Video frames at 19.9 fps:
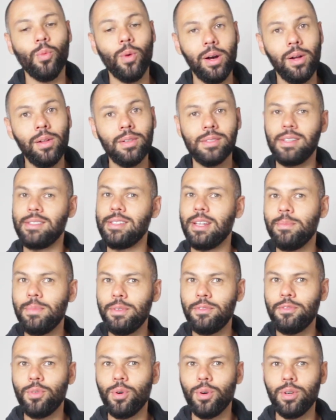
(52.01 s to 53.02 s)
Well, as I said
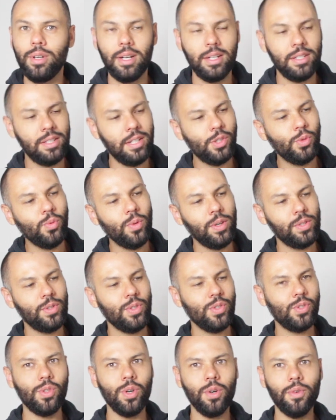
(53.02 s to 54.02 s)
before, I just want
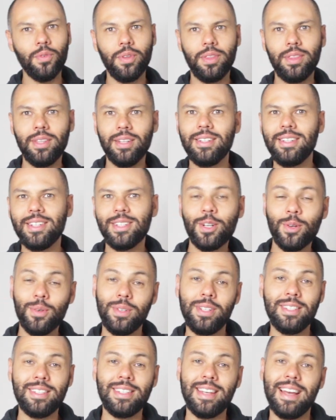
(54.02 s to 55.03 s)
to solve 30
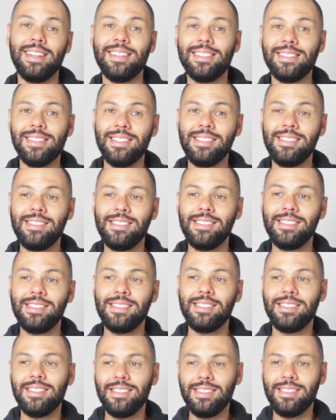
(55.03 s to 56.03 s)
coding challenges
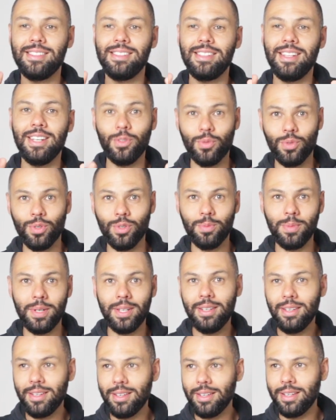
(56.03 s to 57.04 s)
in
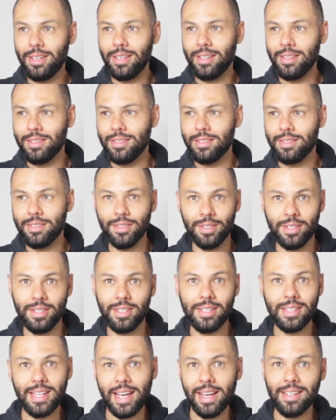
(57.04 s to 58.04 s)
Ruby in
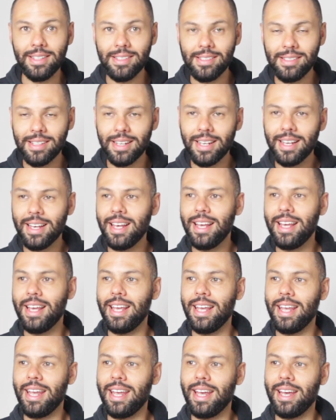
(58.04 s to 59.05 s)
30 days.
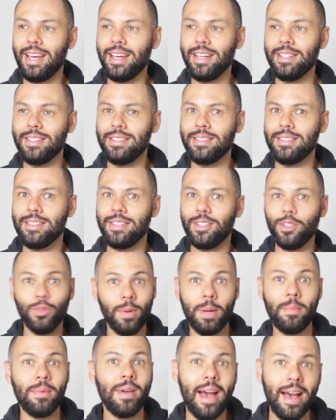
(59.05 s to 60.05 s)
And you
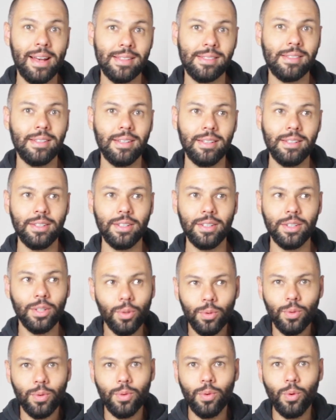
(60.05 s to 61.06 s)
might be asking, you
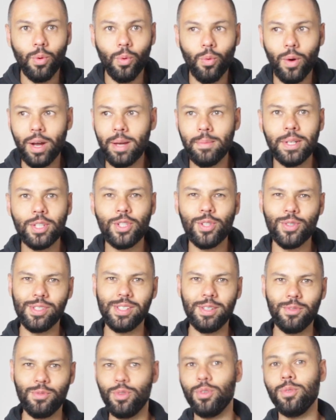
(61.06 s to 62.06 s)
know, why am I
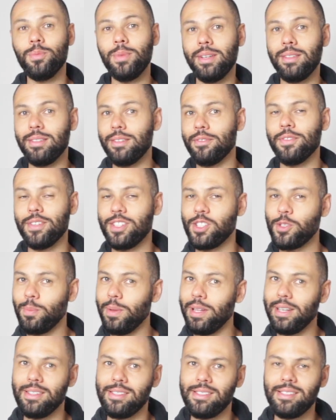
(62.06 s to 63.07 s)
choosing Ruby in the first
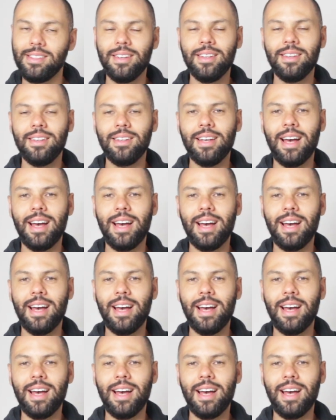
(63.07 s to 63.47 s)
place?